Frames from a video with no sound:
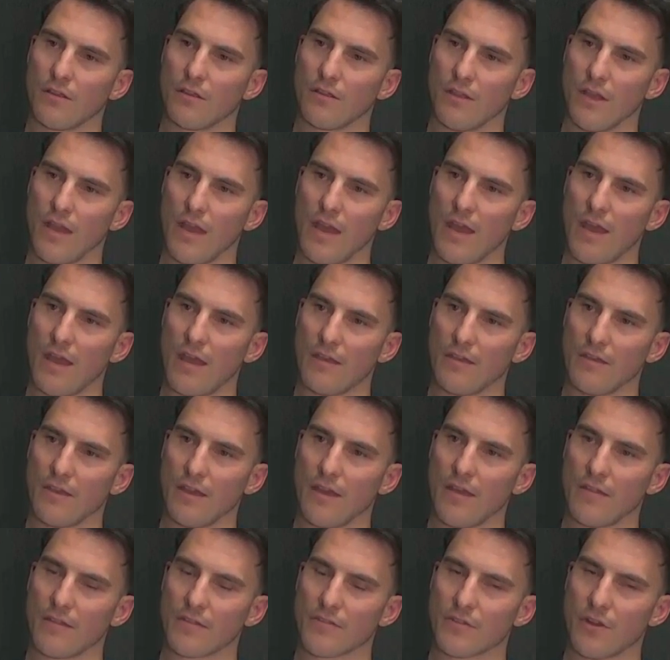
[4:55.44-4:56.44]
Yeah,
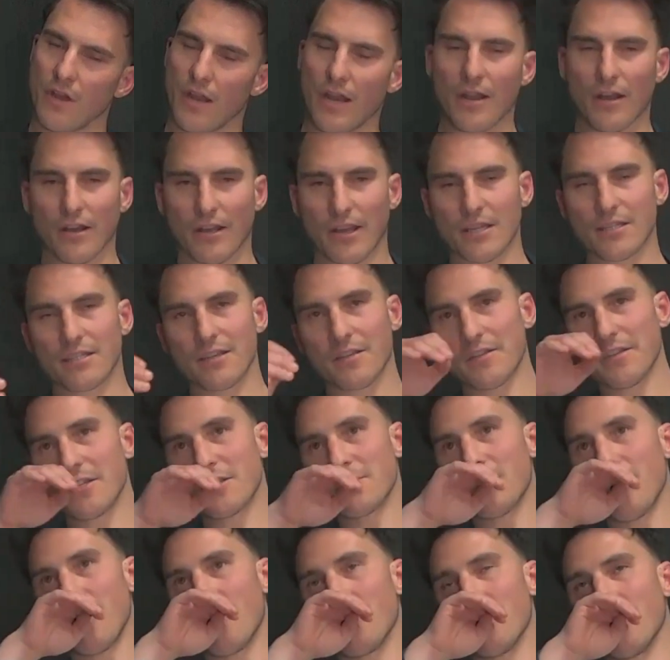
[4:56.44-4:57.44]
that's right. And I guess at
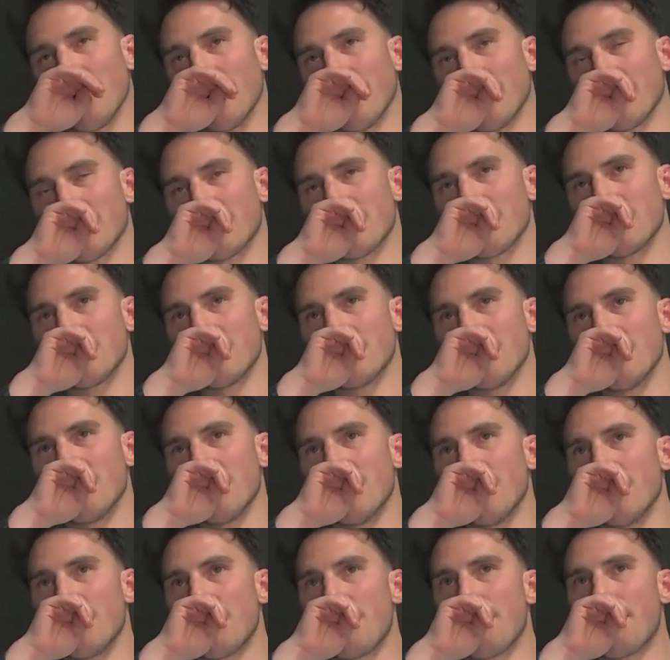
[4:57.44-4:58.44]
this moment,
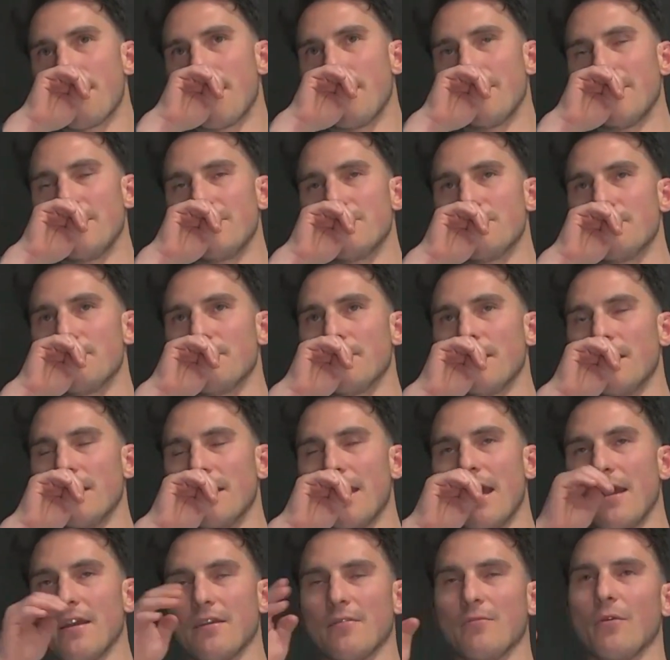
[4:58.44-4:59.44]

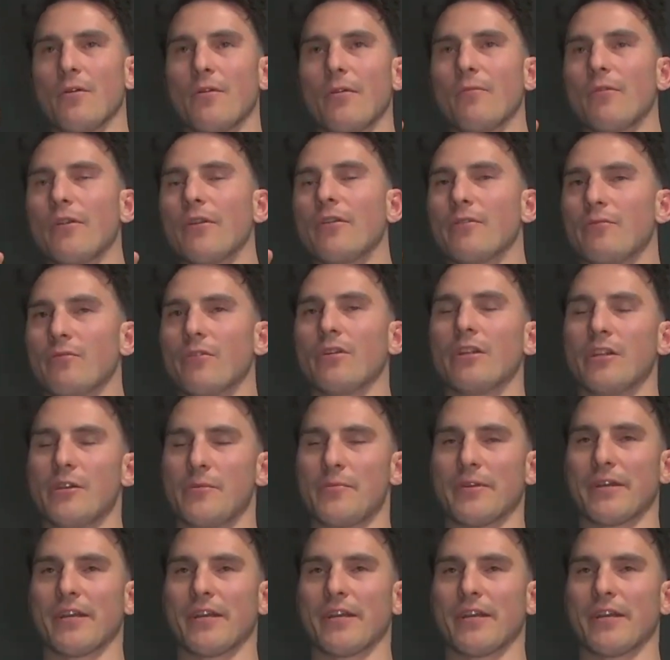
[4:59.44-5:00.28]
we're really at the